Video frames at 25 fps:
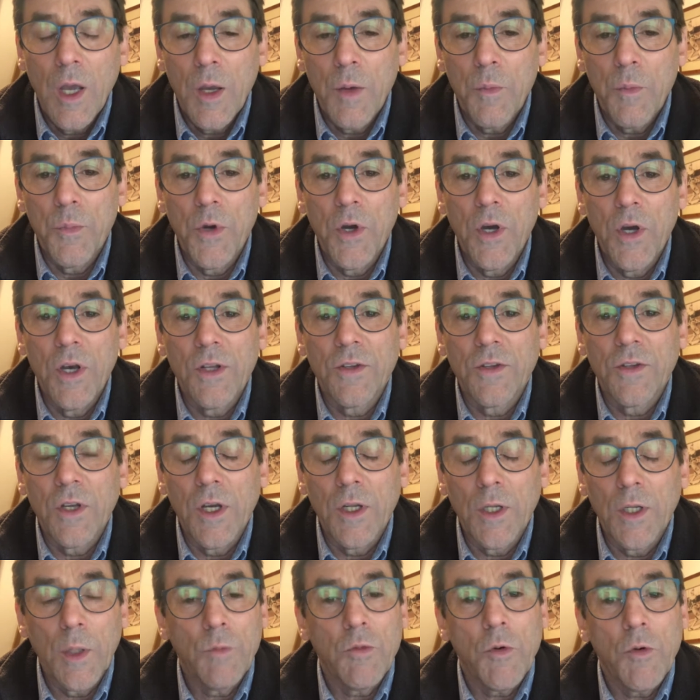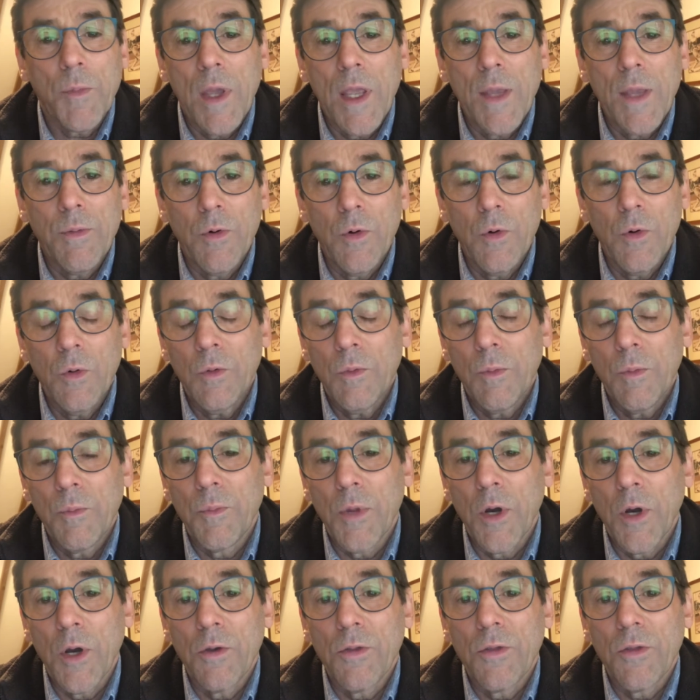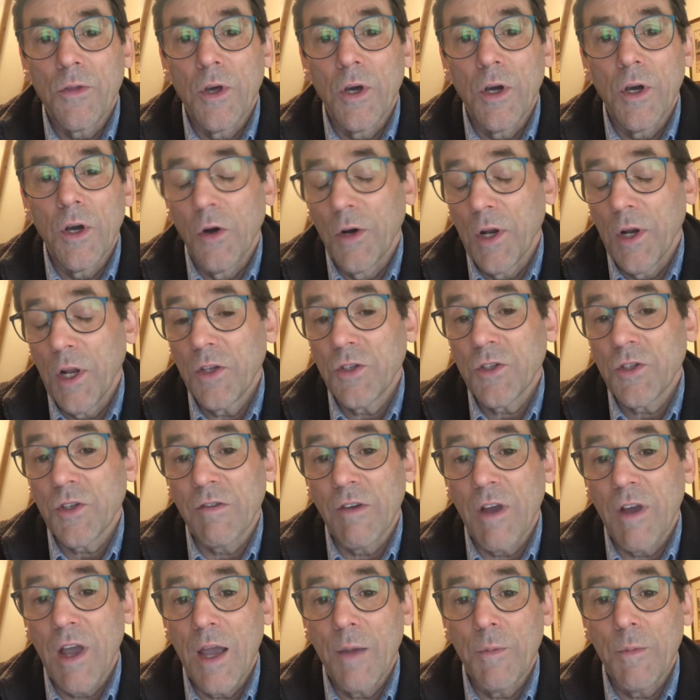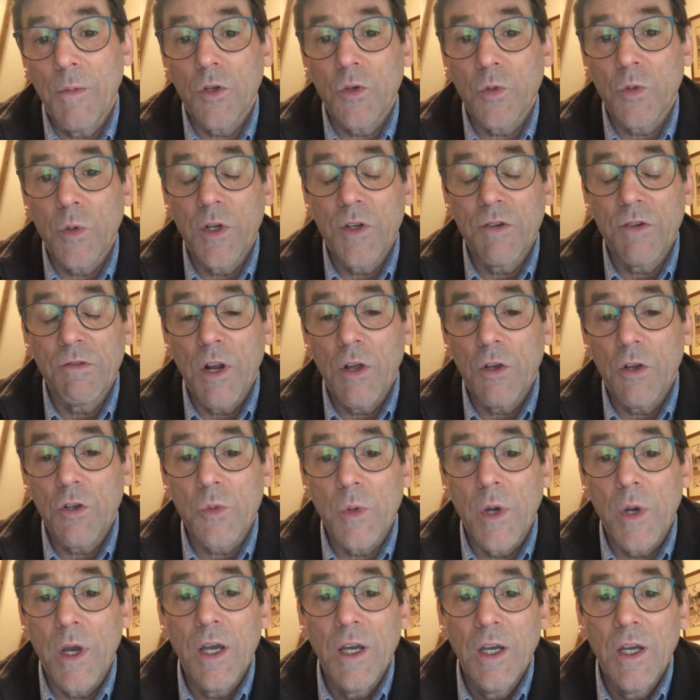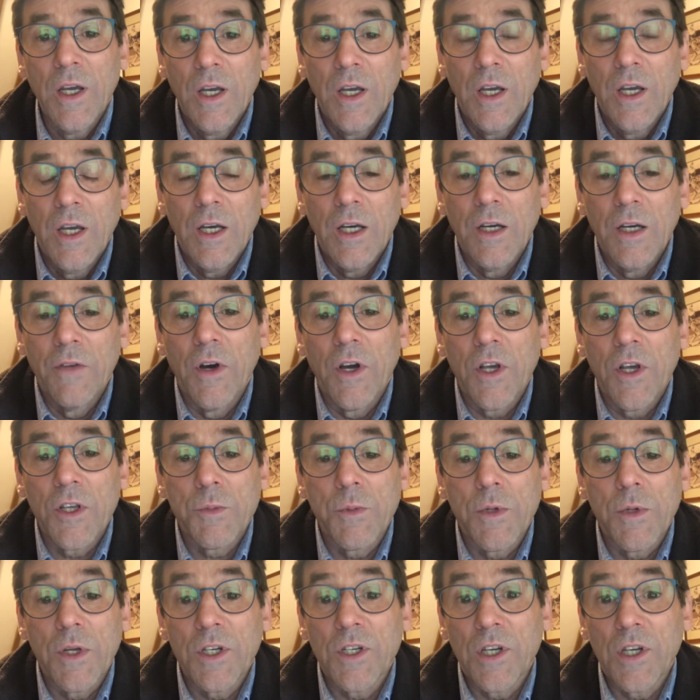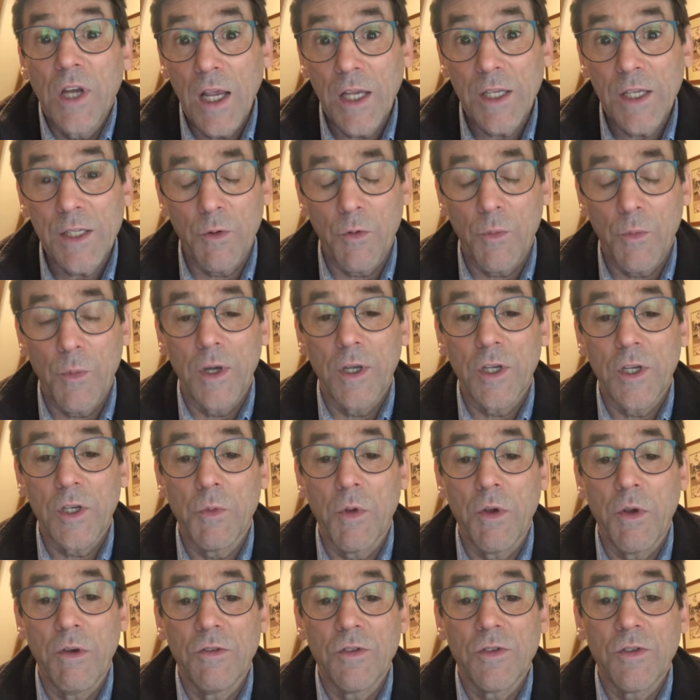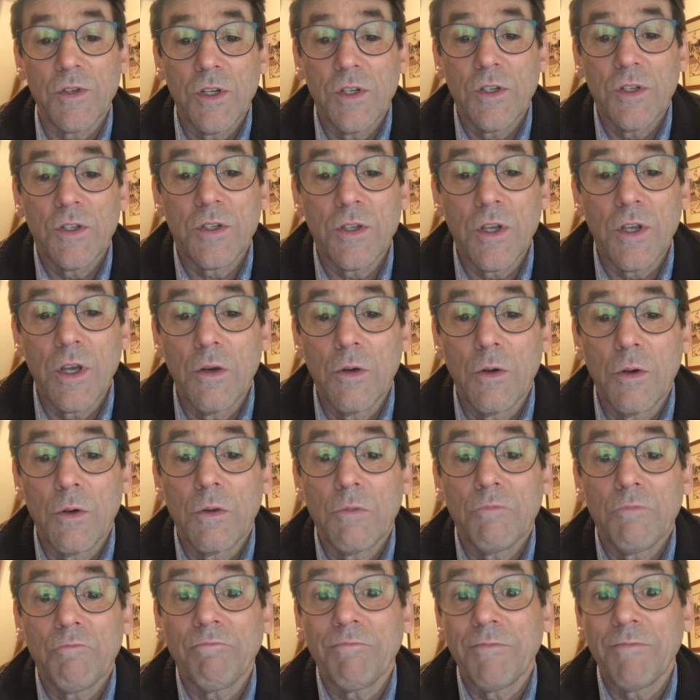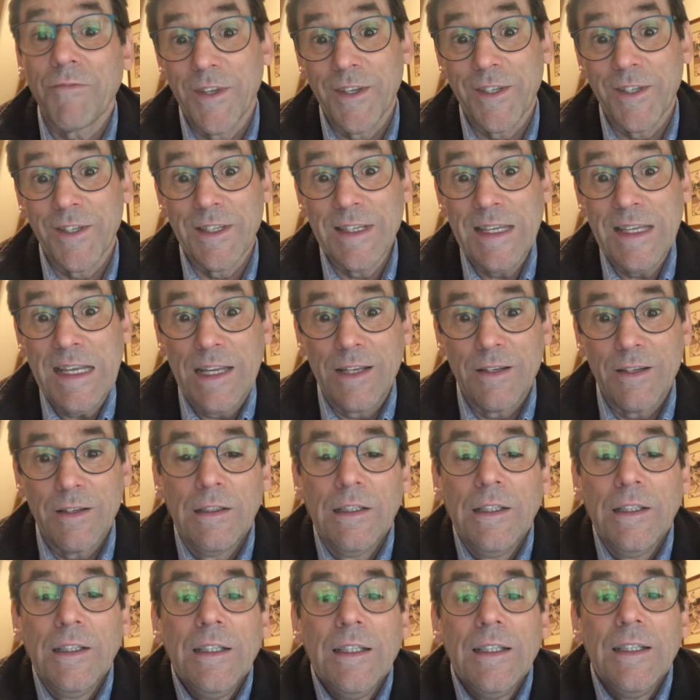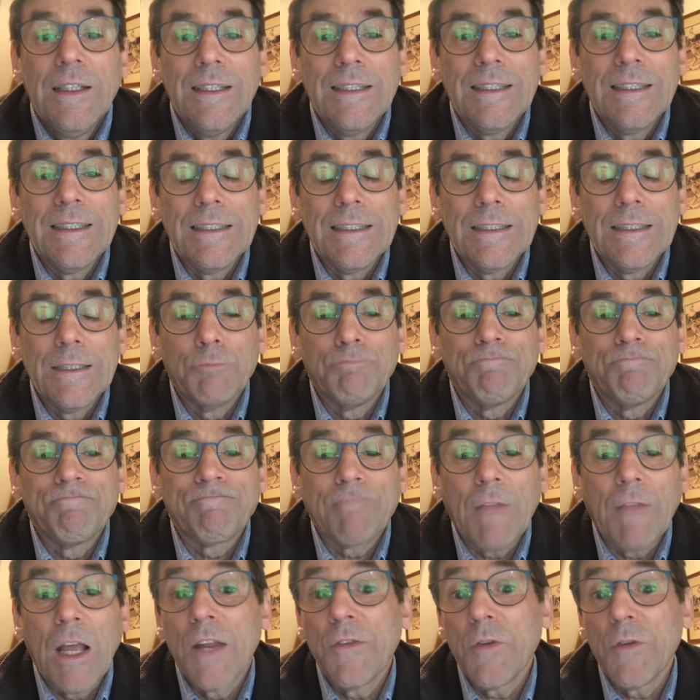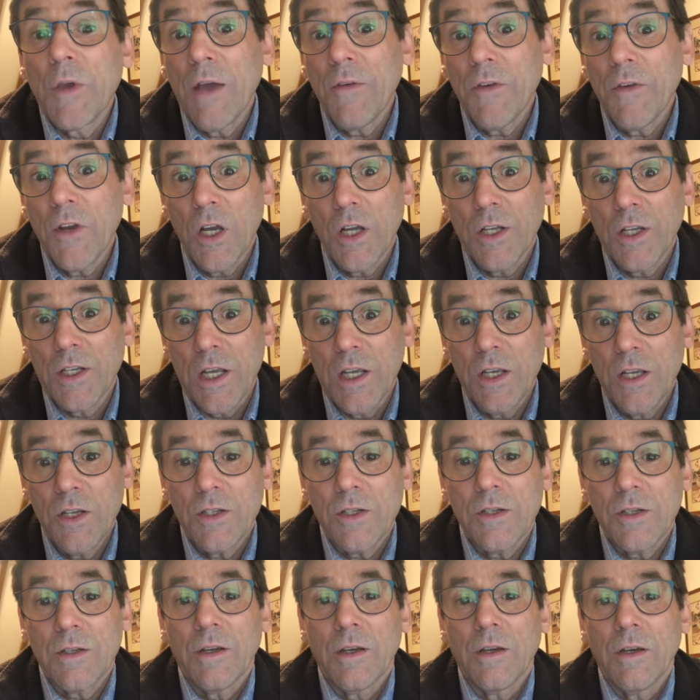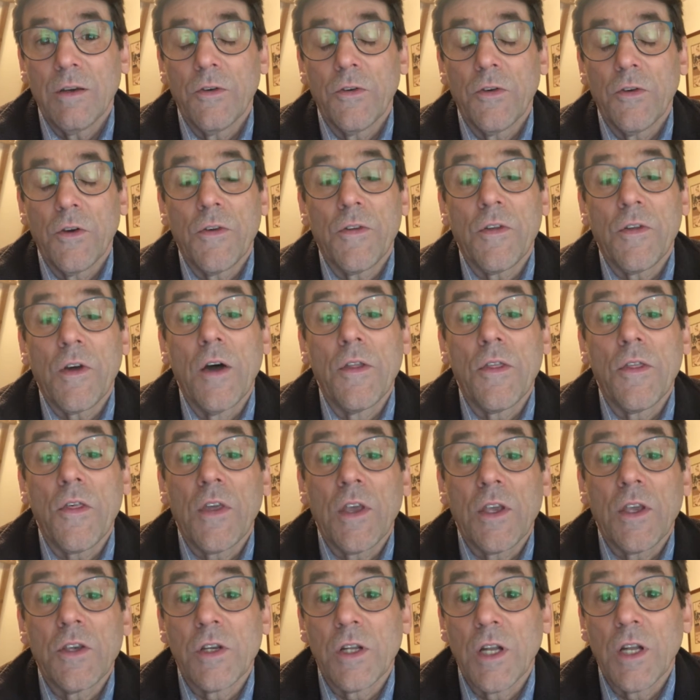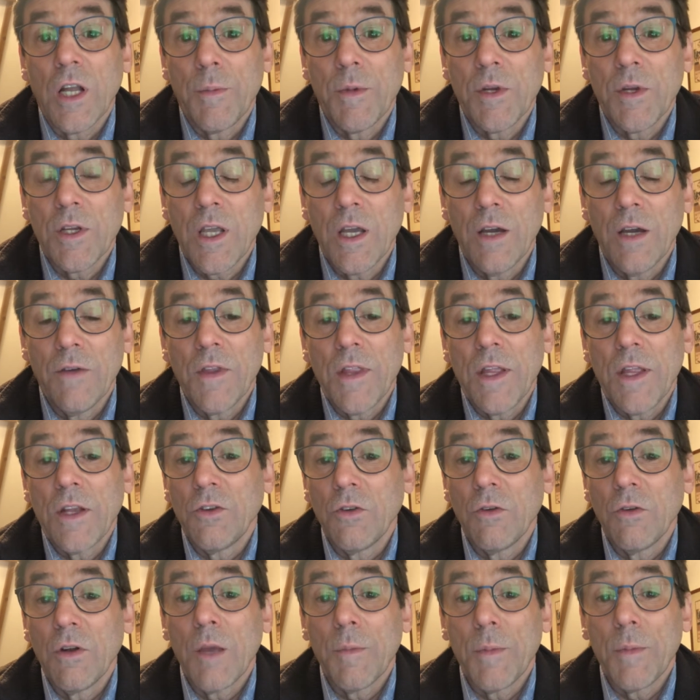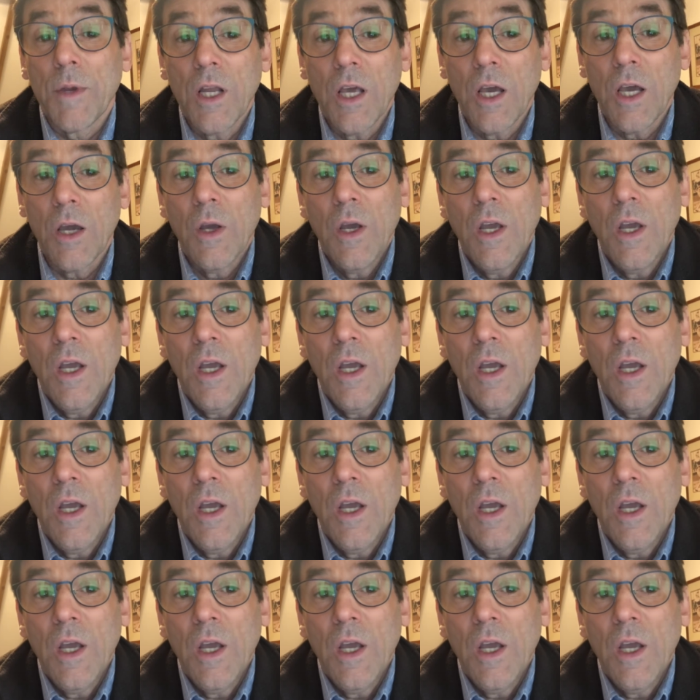but a number of people, both on Instagram and Twitter and elsewhere, have asked me to share some of my experiences, so this is it. And if you have any ideas, other things you'd like me to cover, then do let me know.